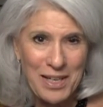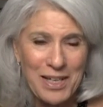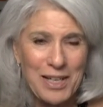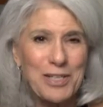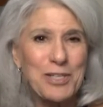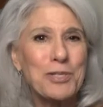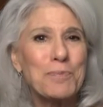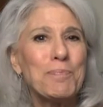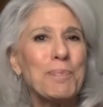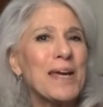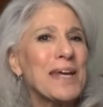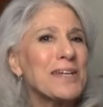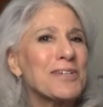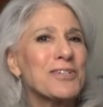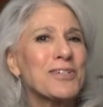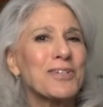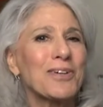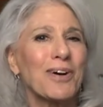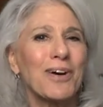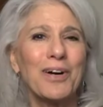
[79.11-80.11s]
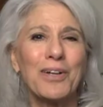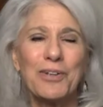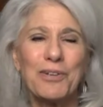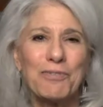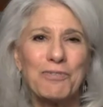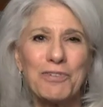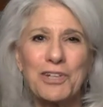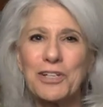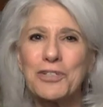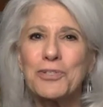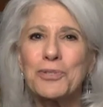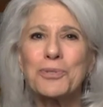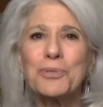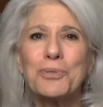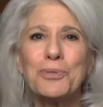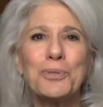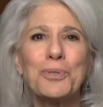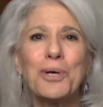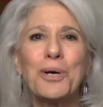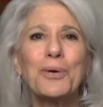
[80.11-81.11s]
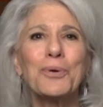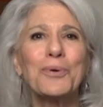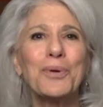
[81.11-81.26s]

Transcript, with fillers: It's based on the Victor Hugo